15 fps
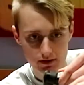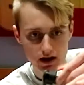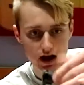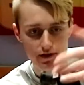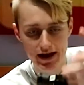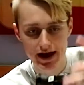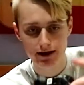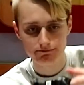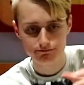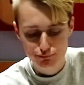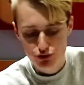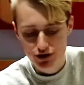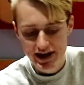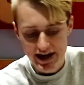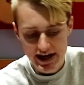Like that.
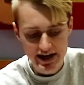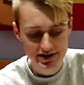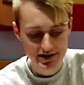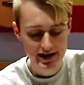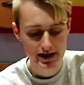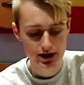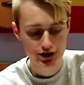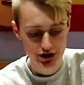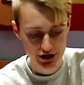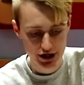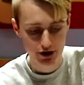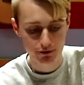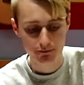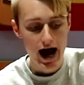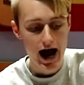Pretty easy to
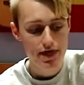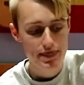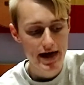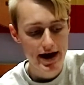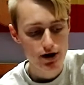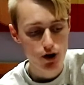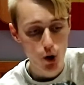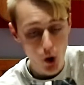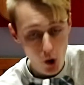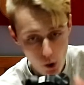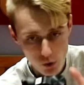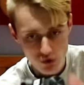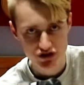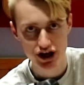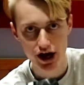do. And then
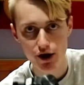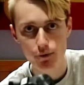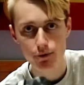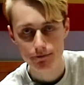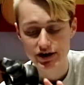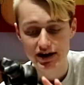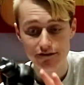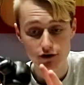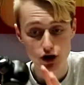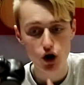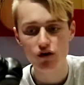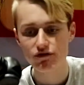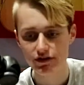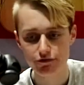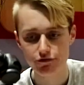also, you have a
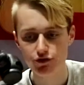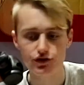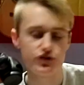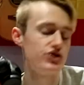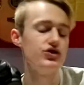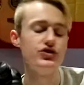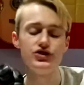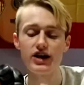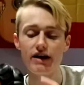lot of different functions.